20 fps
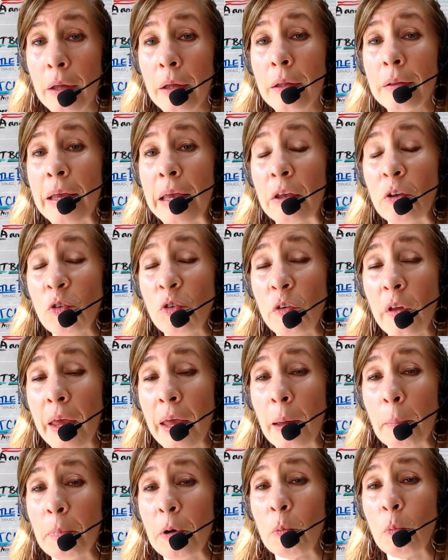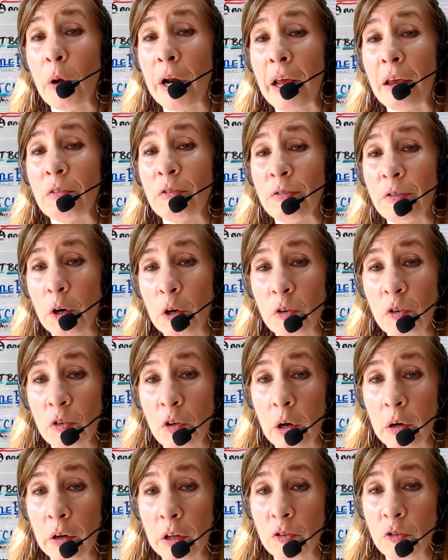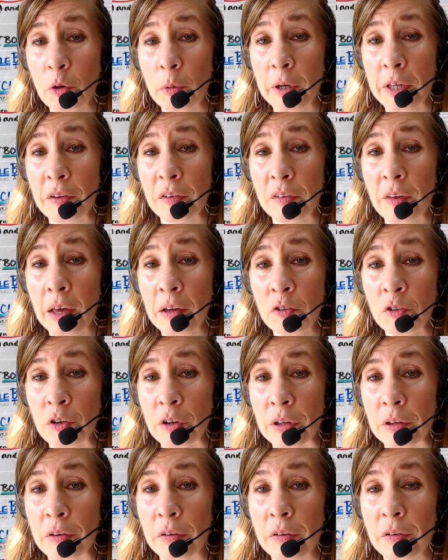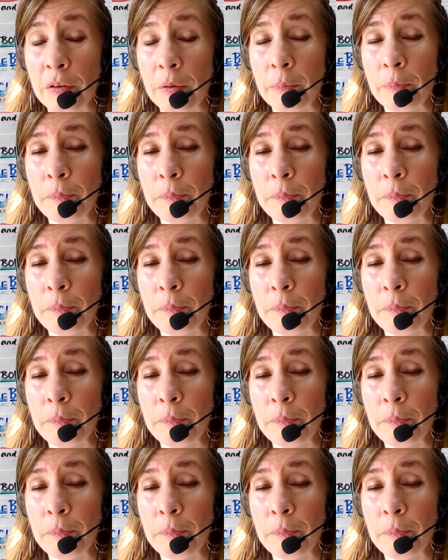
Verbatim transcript: That used to happen when I first started doing sessions.